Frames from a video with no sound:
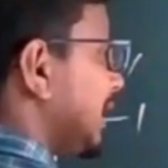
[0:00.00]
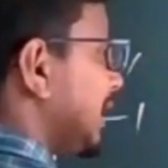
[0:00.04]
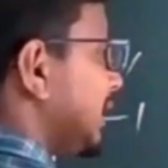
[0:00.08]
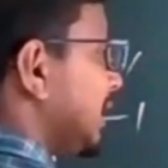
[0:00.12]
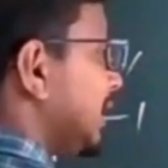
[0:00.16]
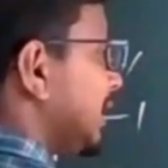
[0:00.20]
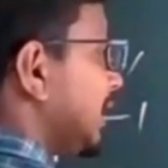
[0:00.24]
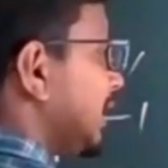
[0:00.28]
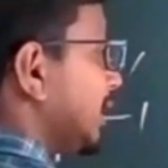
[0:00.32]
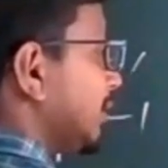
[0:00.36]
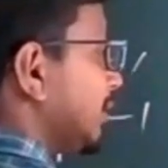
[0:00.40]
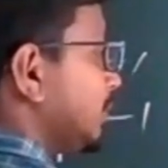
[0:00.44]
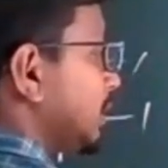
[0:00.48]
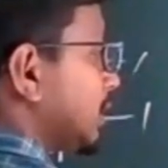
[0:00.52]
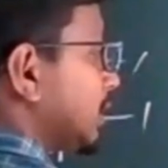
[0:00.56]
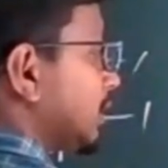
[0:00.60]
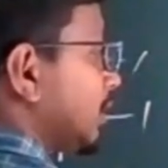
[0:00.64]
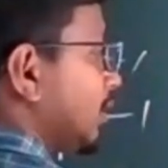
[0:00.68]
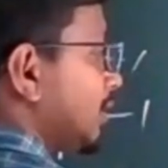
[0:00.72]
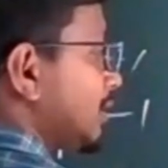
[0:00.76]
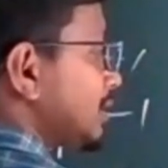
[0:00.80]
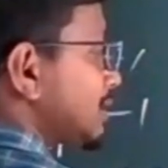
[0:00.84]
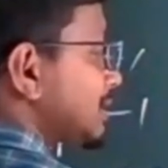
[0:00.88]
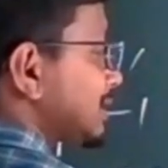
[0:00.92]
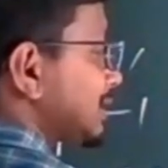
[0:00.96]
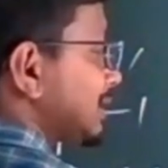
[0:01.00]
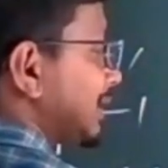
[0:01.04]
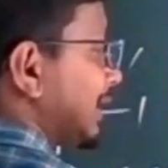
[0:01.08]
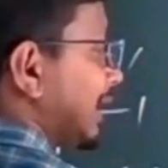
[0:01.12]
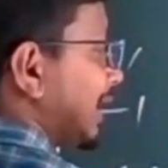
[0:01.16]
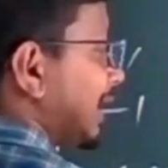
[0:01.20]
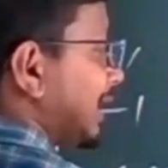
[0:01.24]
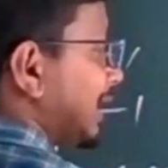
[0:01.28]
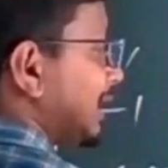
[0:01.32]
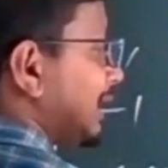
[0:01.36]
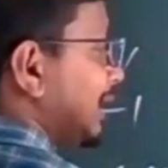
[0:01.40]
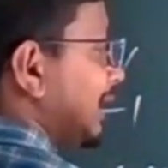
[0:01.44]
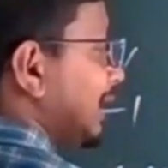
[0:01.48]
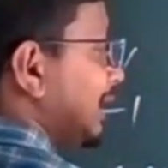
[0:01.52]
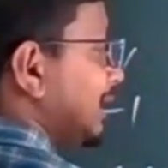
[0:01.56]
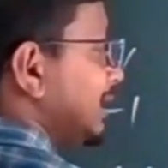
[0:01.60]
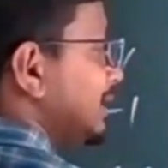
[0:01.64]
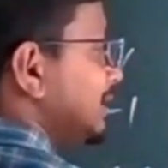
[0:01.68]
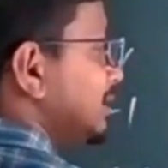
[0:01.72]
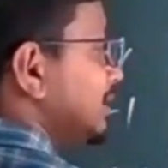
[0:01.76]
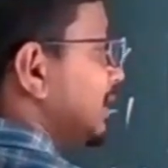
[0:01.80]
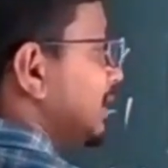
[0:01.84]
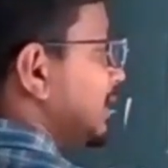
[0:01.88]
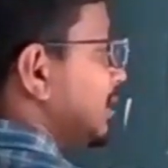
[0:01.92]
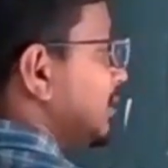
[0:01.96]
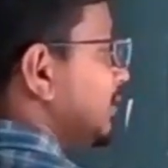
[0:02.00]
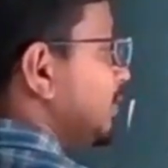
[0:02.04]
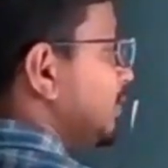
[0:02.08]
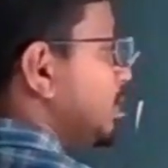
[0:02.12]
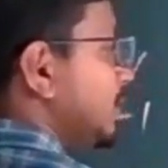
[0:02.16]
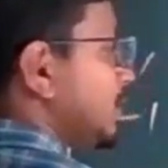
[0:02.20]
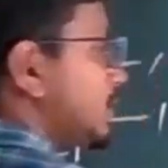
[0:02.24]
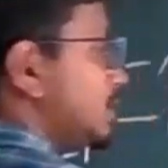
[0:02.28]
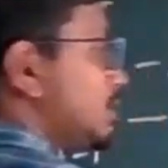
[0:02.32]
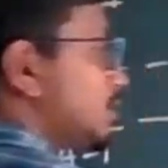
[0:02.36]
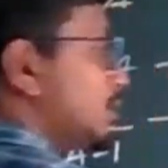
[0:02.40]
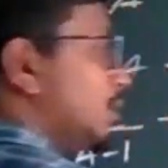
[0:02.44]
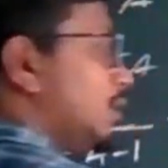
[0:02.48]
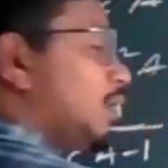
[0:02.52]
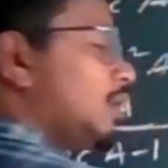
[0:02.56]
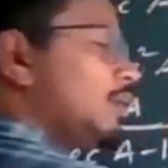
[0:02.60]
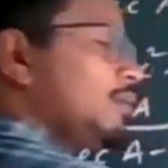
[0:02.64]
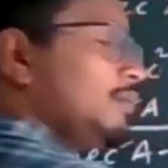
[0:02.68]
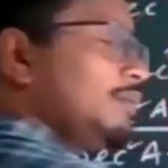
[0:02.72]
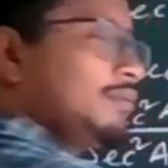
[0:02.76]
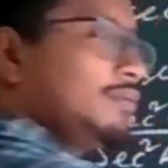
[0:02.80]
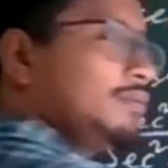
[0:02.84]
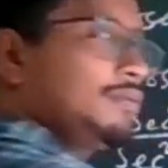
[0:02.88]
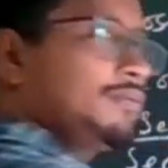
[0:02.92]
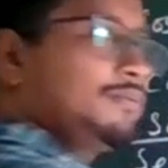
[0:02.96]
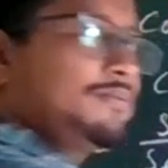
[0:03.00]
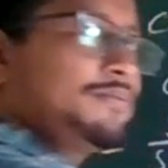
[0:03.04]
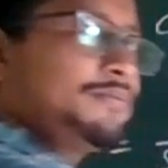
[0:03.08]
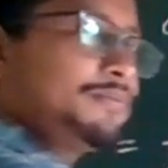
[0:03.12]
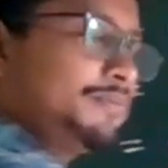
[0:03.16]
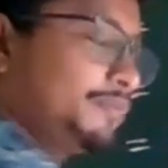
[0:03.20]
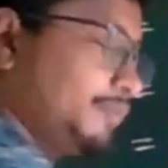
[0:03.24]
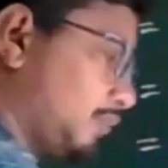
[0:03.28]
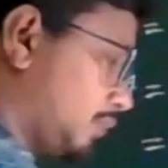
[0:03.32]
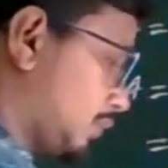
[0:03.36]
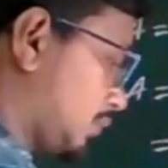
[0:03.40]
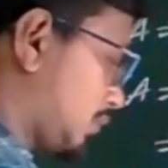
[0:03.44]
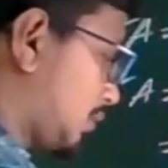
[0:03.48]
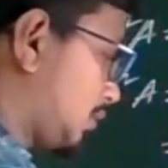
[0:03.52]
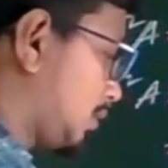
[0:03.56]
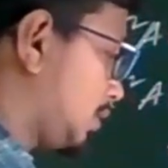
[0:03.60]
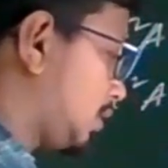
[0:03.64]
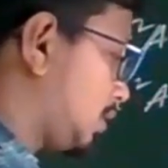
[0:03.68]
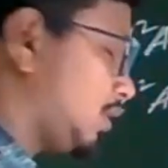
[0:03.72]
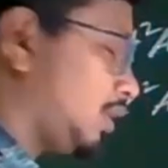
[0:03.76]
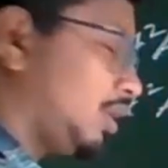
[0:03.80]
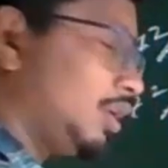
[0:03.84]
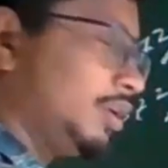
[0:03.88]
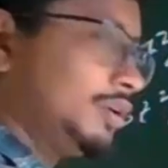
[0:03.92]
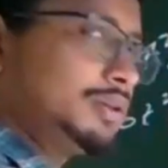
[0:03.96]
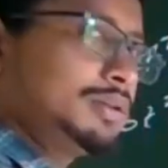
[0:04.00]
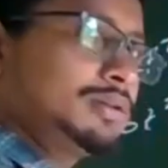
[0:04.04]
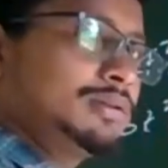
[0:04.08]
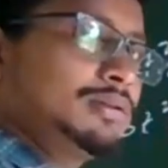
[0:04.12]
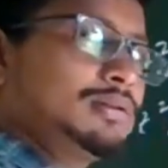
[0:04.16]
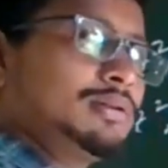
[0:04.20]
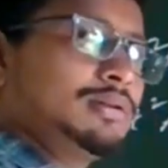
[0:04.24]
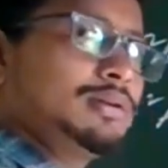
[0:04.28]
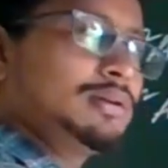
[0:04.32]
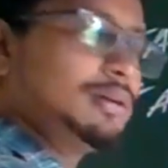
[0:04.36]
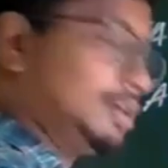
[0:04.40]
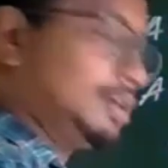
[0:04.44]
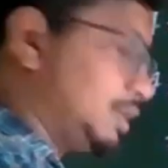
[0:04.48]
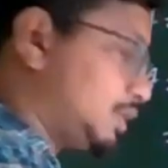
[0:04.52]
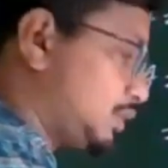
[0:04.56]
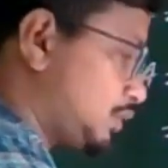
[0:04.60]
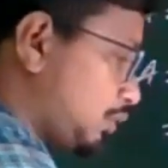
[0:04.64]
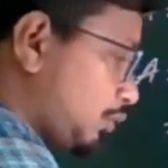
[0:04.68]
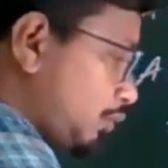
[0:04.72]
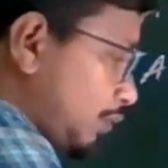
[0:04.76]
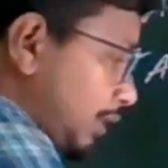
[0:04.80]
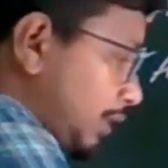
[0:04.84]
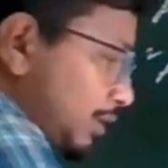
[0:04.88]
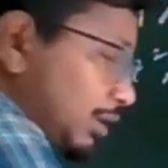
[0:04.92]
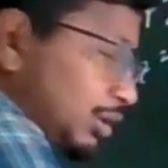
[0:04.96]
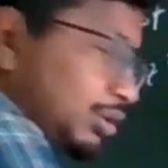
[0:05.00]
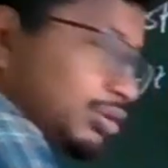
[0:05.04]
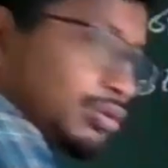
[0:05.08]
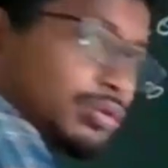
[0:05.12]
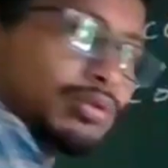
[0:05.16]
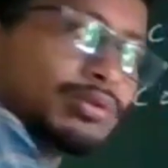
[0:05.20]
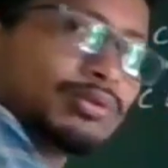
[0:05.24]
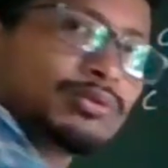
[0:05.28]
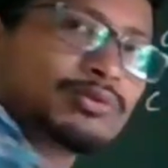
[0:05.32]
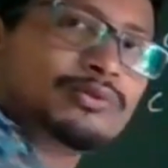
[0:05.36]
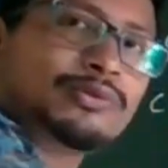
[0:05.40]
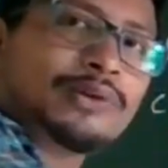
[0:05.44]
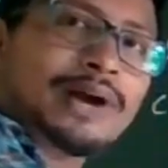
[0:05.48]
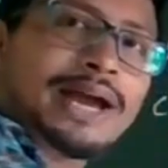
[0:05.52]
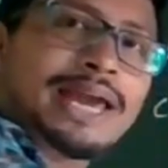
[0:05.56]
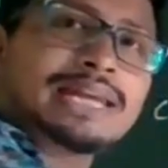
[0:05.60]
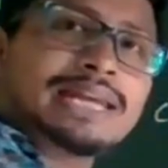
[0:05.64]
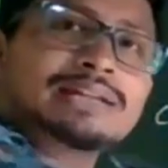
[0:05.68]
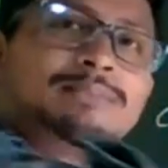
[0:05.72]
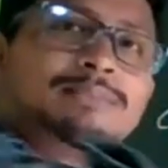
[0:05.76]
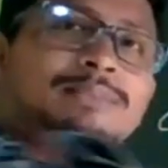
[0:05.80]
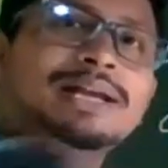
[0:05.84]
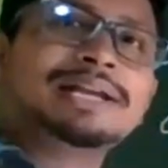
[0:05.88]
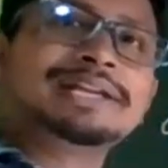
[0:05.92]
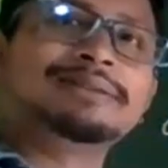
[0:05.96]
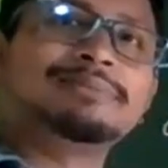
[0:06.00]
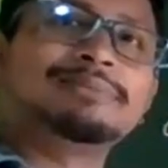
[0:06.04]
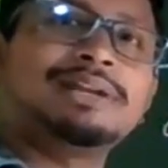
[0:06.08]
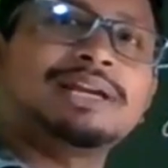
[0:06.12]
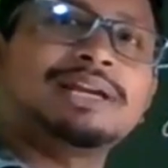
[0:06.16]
Tan A, because tan A is the reverse of cot. So what will do? Find the